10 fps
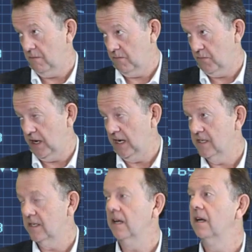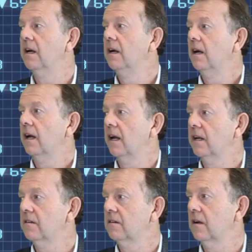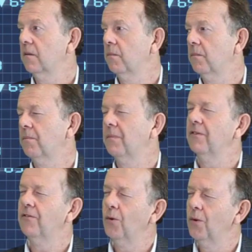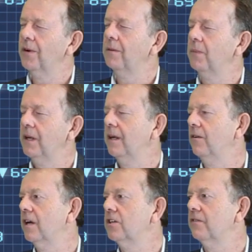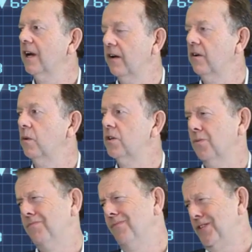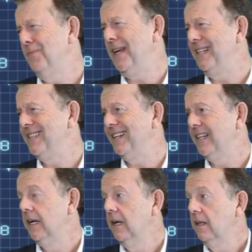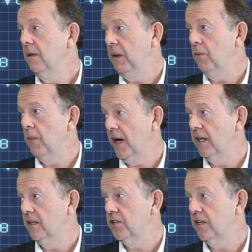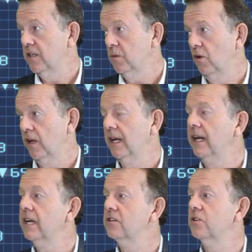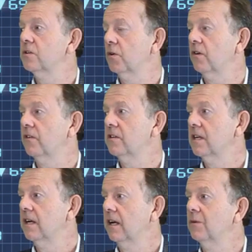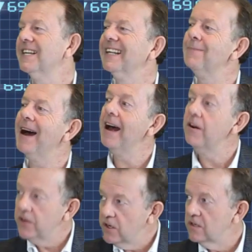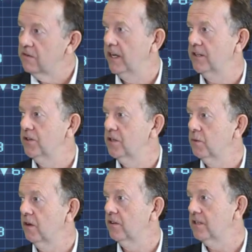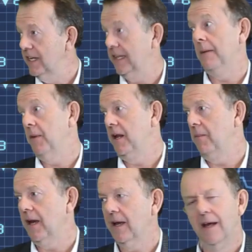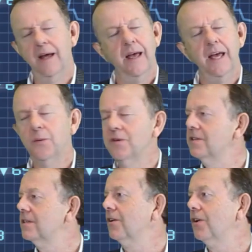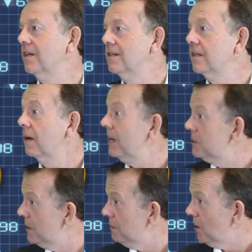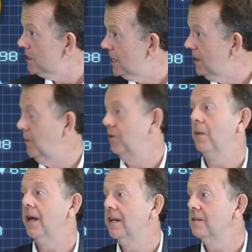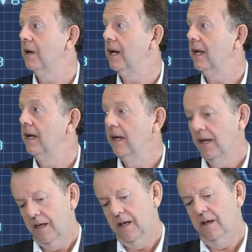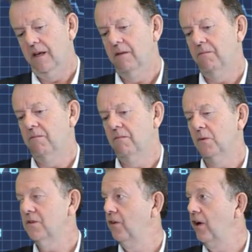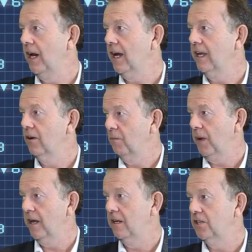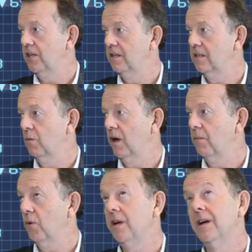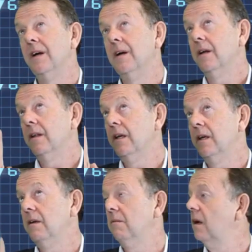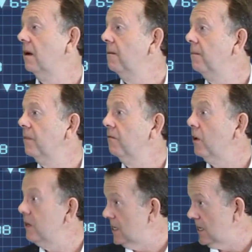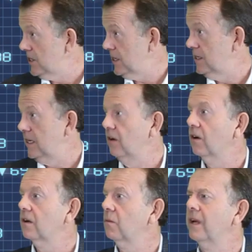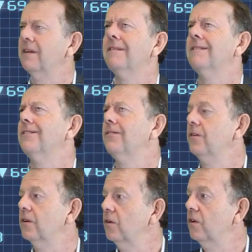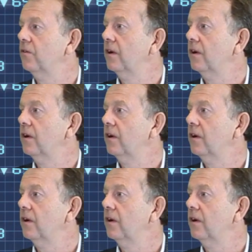pre-listing at a forward PE ratio of 100, which means that the people buying the shares were looking at next year's profits, and it would take them 100 years of next year's profits to get their money back. It was just a crazy time. That's where Mark Shuttleworth made his money. He was very lucky. He got paid in shares at one point. The VeriSign shares he got went through the roof.